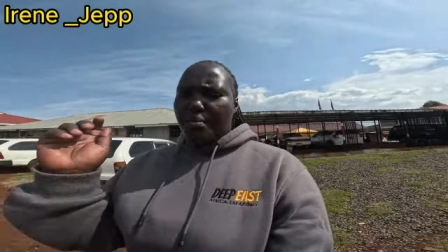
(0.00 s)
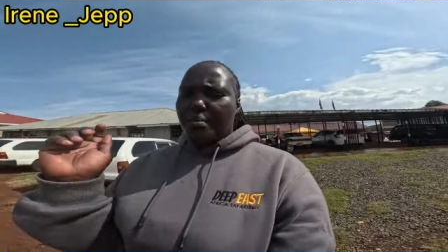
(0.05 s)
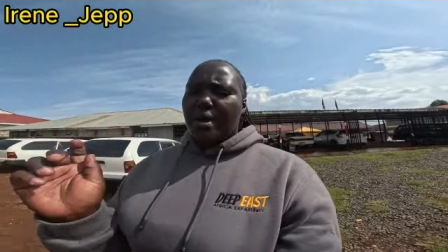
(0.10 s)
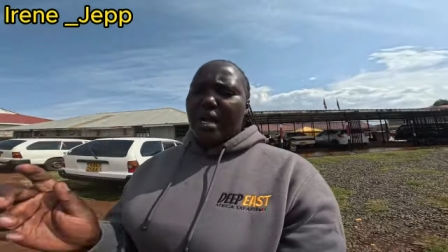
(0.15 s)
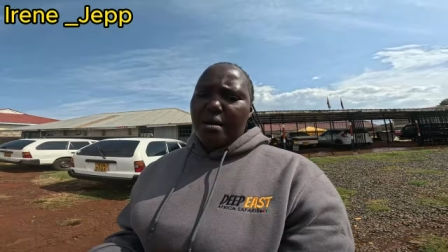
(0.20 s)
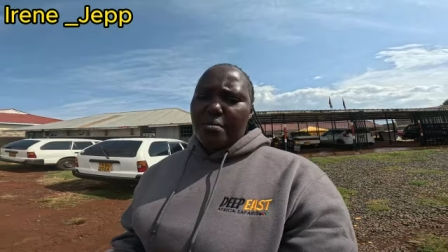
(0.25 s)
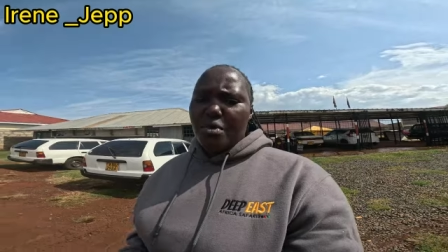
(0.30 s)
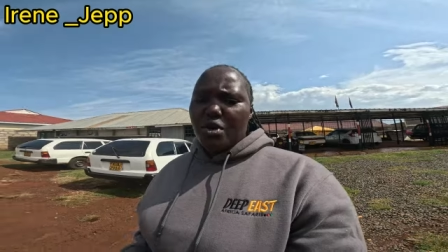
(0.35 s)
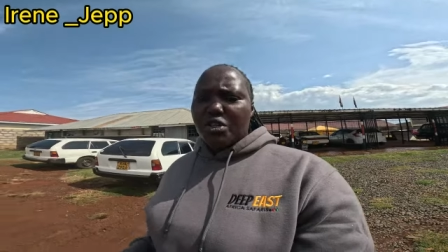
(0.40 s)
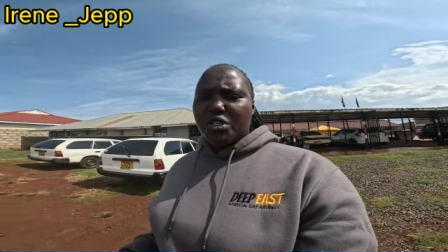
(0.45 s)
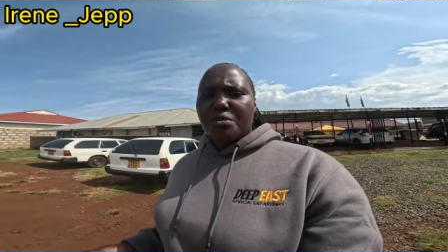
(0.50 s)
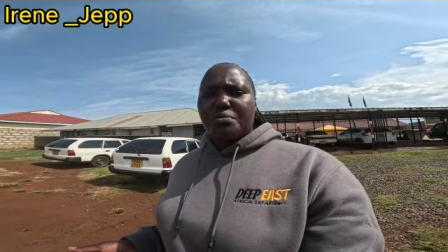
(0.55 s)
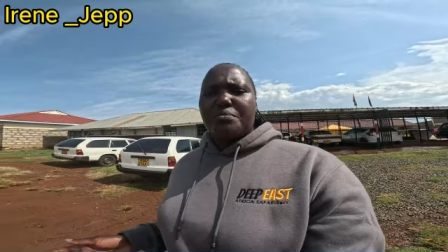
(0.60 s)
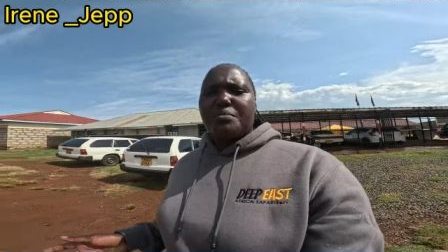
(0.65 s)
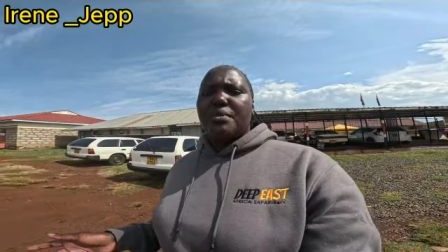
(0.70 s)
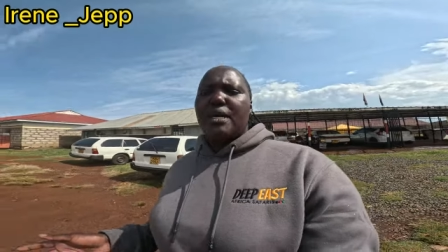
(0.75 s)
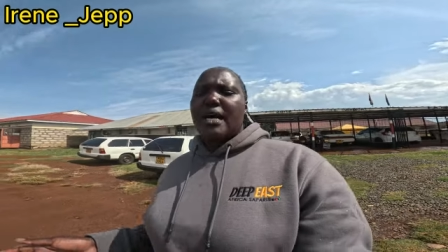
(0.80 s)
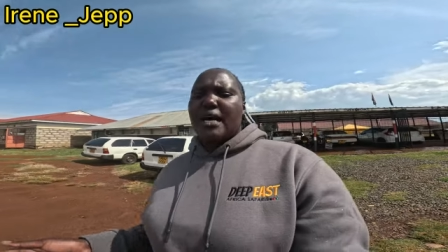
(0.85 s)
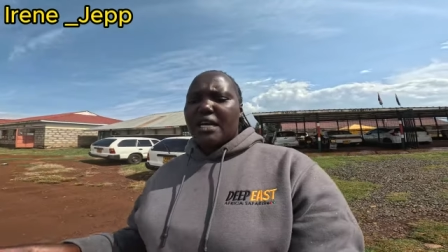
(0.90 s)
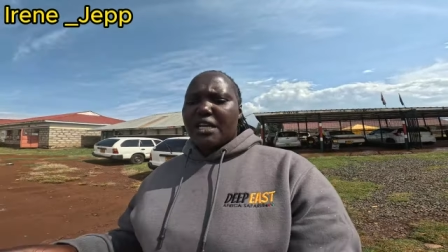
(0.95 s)
my boss,
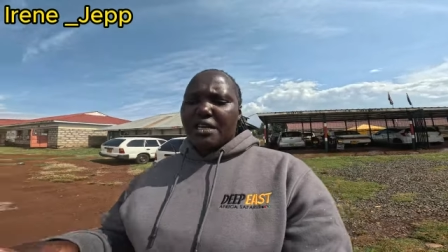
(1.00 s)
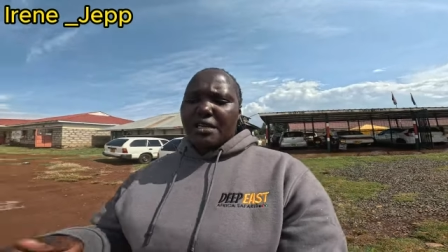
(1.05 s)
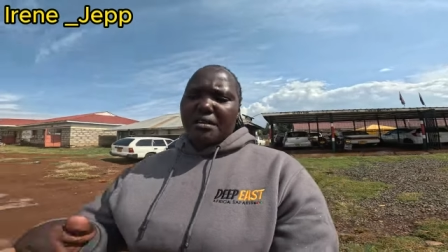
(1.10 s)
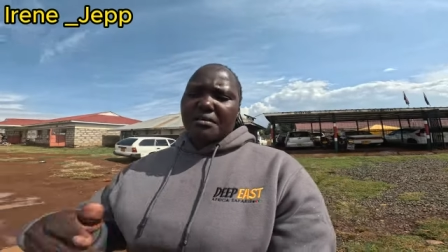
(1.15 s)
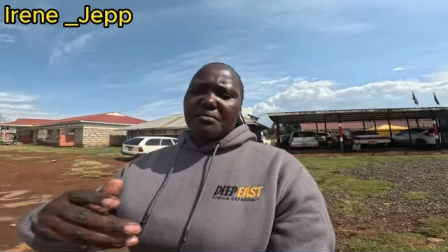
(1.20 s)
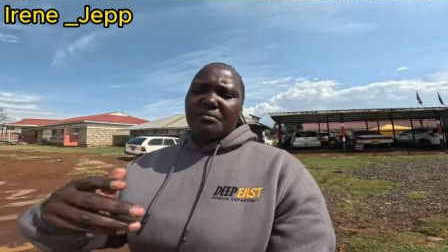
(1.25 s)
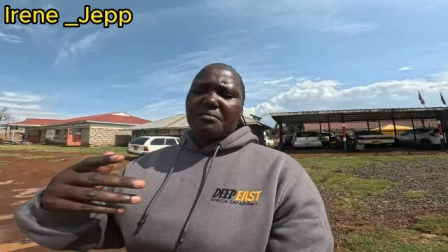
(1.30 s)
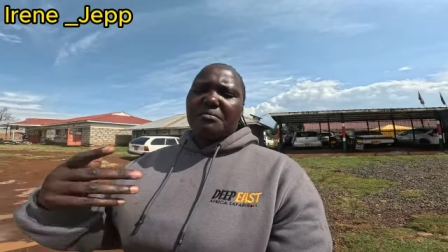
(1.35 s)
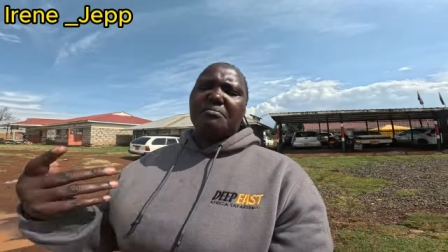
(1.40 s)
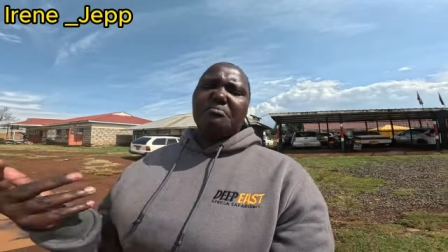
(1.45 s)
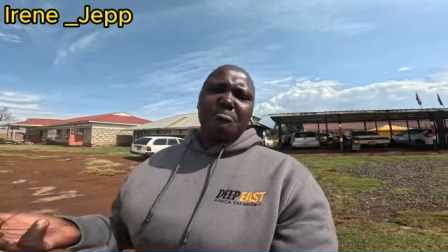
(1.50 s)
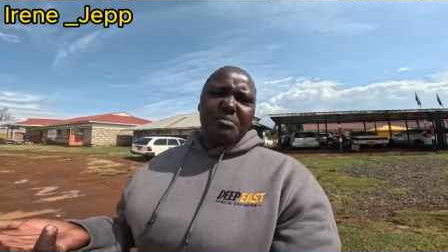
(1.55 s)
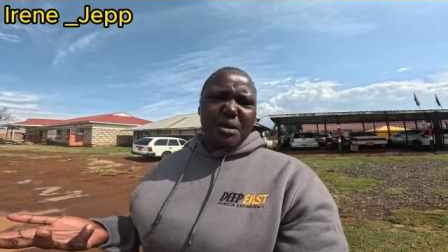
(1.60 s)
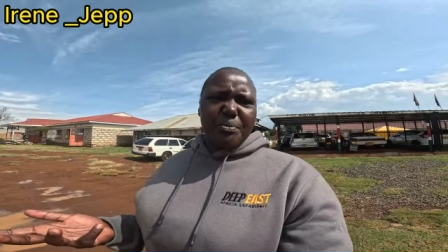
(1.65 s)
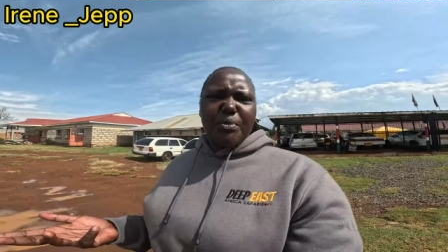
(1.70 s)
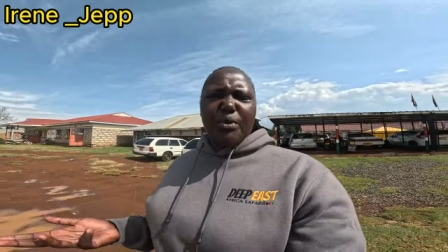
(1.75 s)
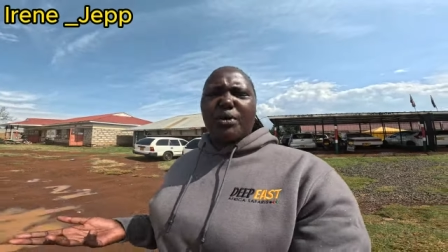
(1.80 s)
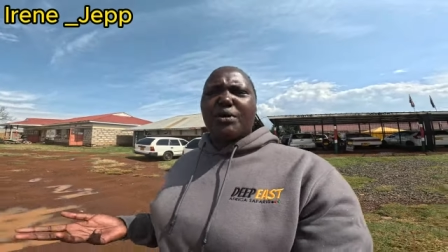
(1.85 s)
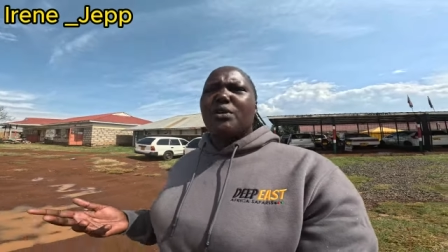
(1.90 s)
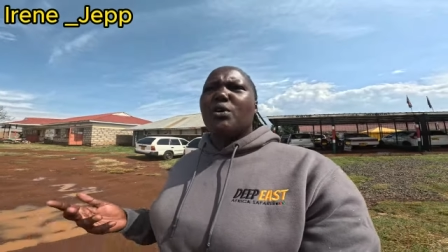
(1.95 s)

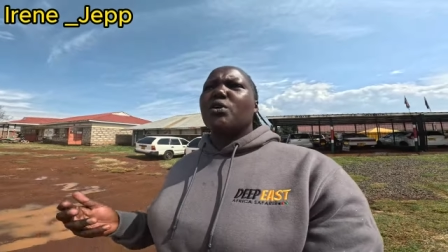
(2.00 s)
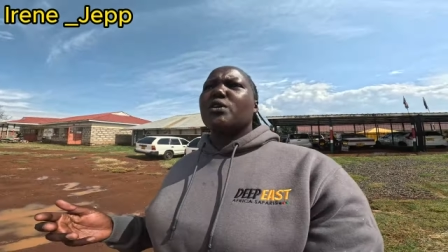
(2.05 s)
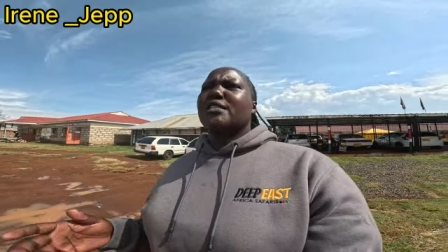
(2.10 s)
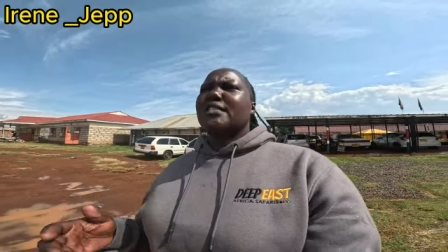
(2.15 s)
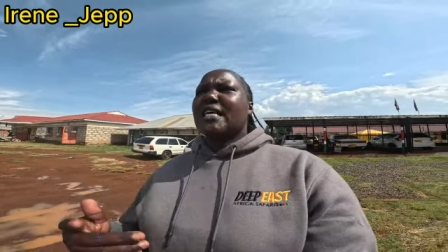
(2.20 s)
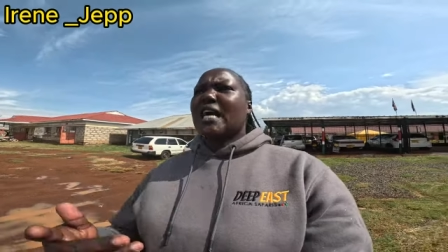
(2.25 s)
people or